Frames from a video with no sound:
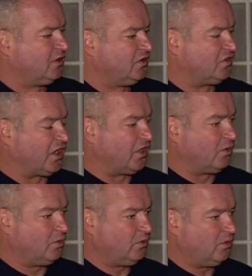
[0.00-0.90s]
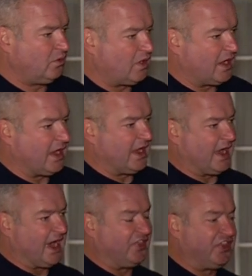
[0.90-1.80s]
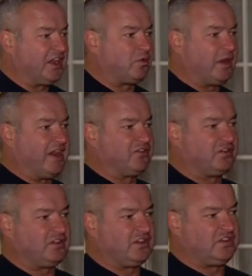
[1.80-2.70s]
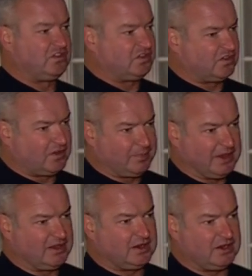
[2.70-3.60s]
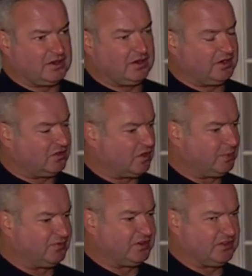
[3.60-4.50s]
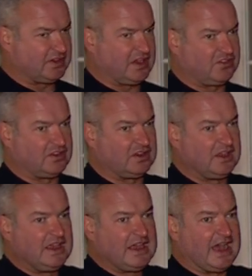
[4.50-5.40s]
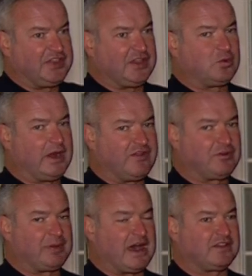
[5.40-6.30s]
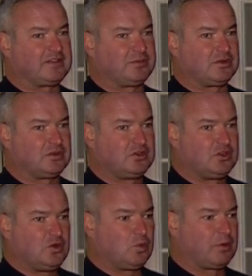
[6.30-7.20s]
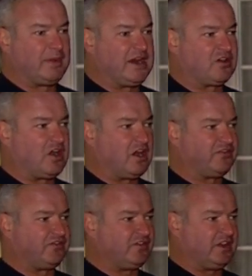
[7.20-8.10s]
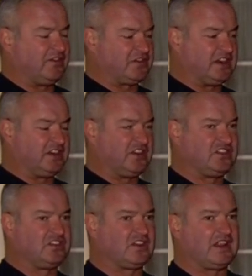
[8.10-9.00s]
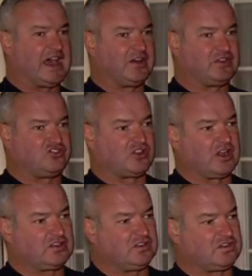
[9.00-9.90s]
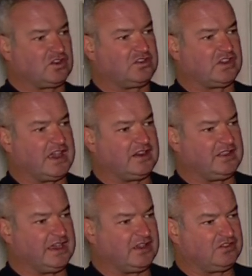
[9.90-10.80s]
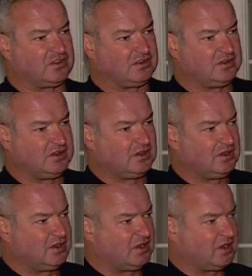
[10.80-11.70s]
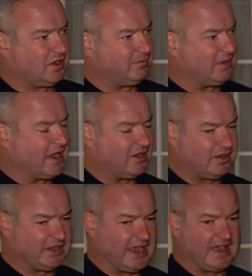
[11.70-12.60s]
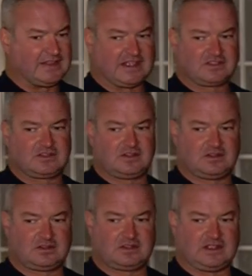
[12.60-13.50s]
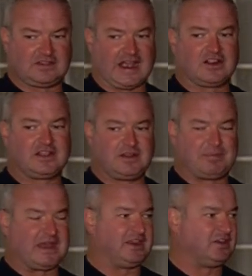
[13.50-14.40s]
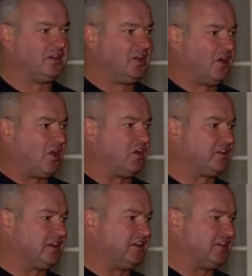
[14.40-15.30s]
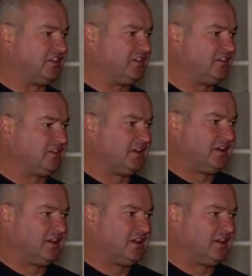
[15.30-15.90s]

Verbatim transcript: so I think whenever, this is just opinion here and it's open for discussion, I think whenever possible, we're better off if conditions allow the truck to search ahead of the engine. Um, now, again, that's entirely dependent on conditions